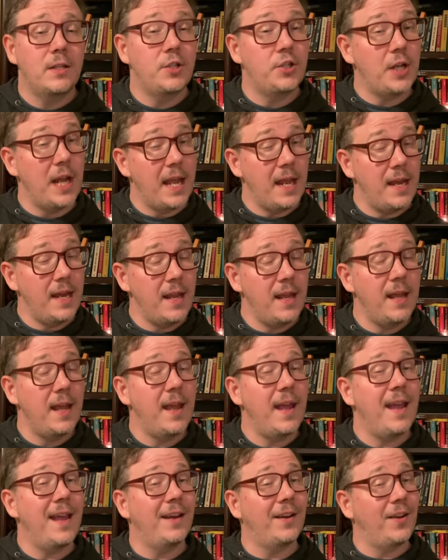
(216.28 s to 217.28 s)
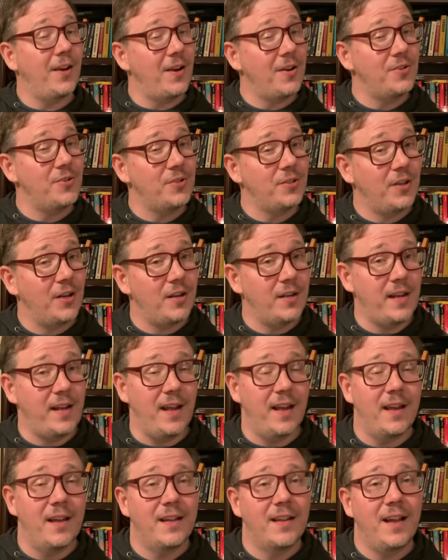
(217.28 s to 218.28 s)
Jen, and Conjured
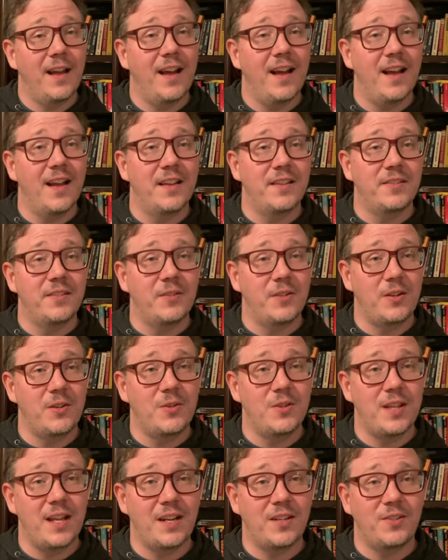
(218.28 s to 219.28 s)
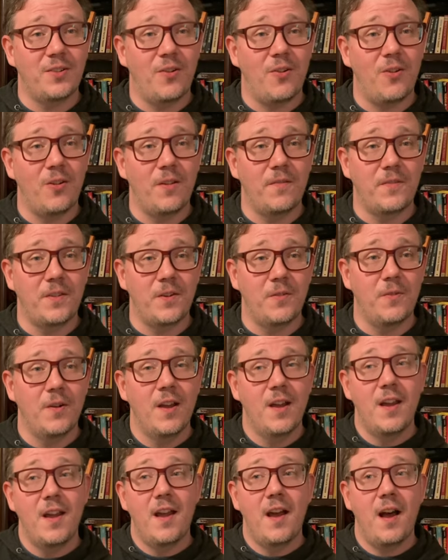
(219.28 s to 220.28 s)
Cardea. Uh, so huge thanks to all of you,
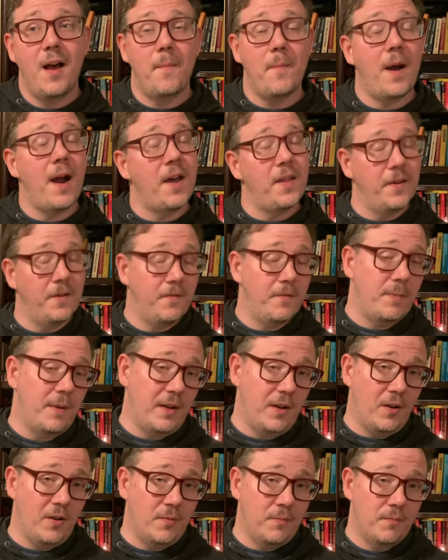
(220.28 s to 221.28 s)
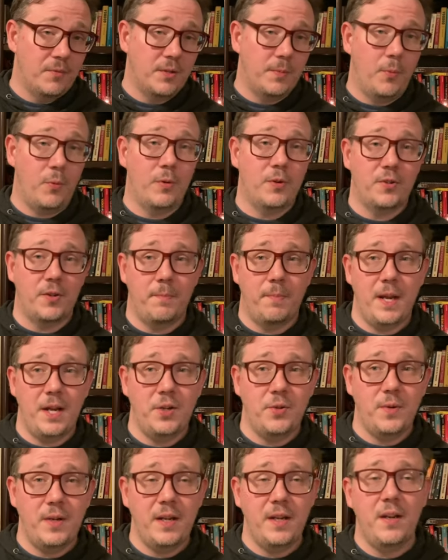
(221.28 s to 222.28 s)
um, either for being our supporters on
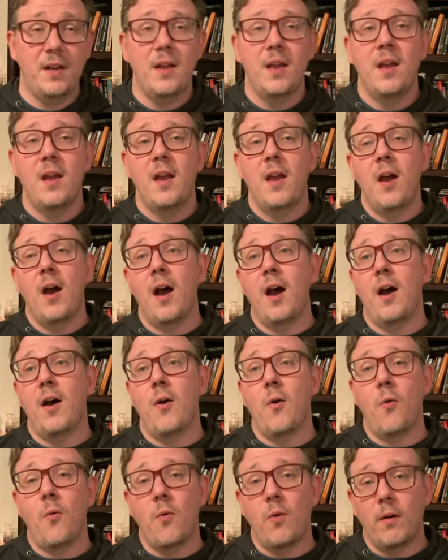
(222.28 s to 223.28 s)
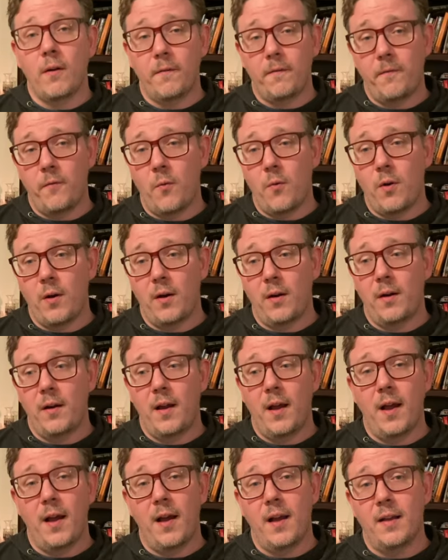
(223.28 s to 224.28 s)
Patreon uh, or for
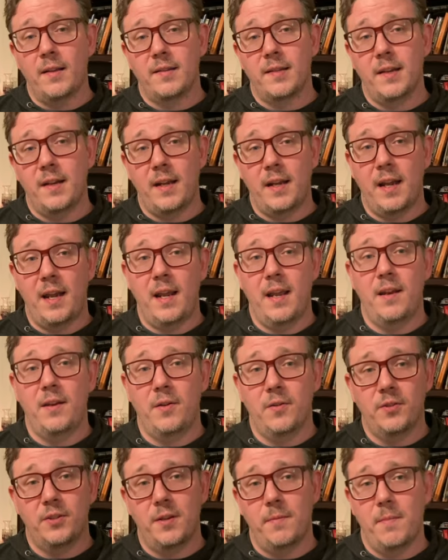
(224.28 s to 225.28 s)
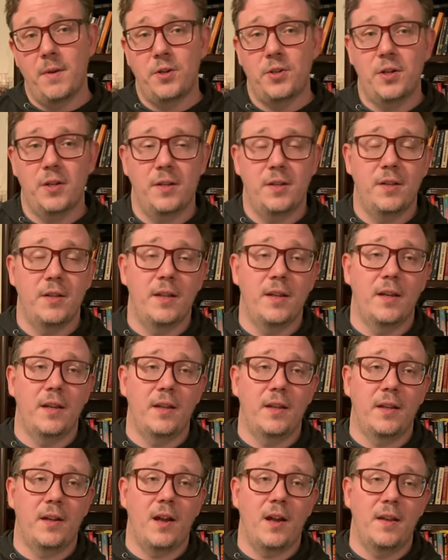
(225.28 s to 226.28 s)
uh, sending in your submission to the,
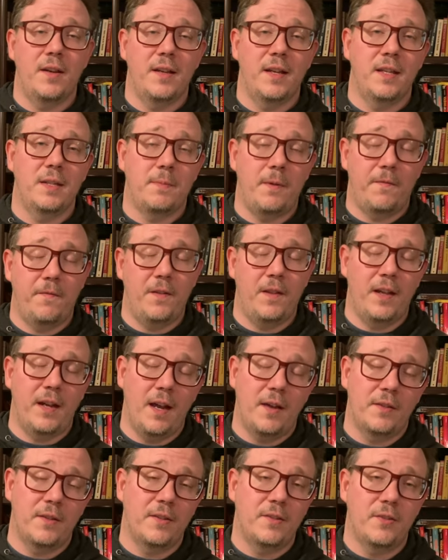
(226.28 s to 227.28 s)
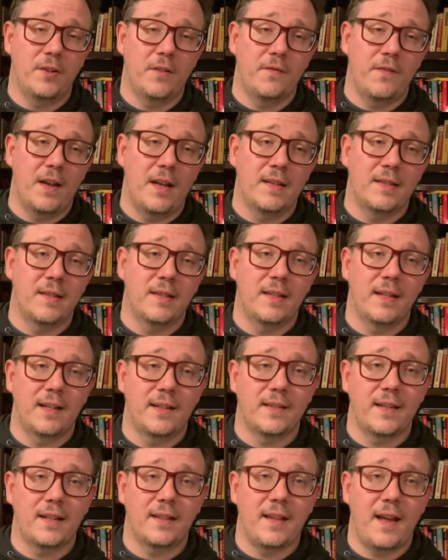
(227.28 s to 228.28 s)
the contest by filling out the surveys and things
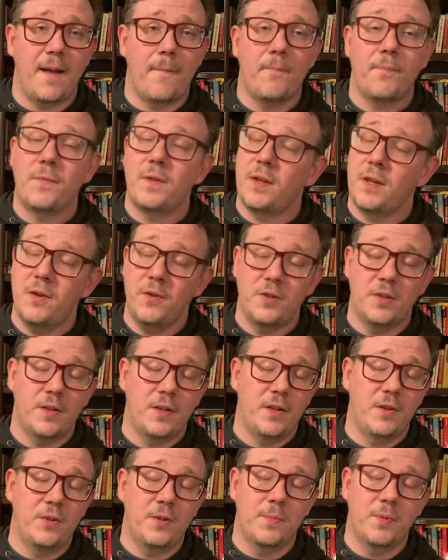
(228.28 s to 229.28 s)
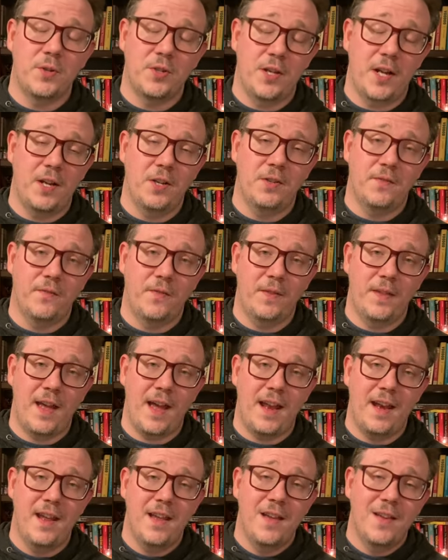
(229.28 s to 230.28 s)
like that. Huge, huge appreciation for
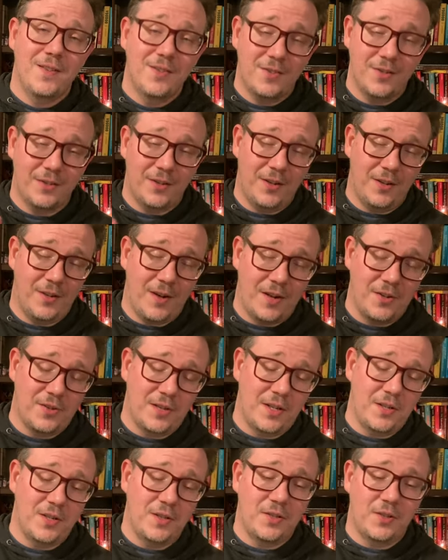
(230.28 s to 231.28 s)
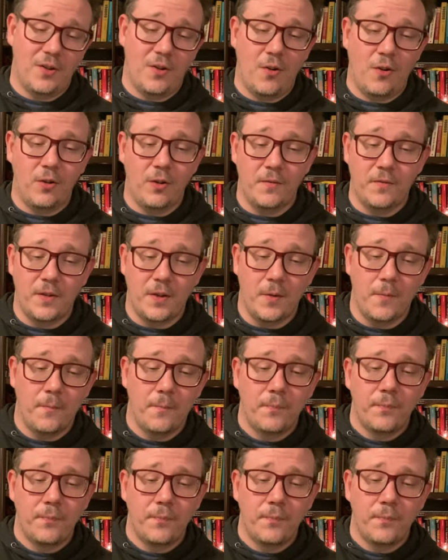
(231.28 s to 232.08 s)
that. So congratulations to all of you.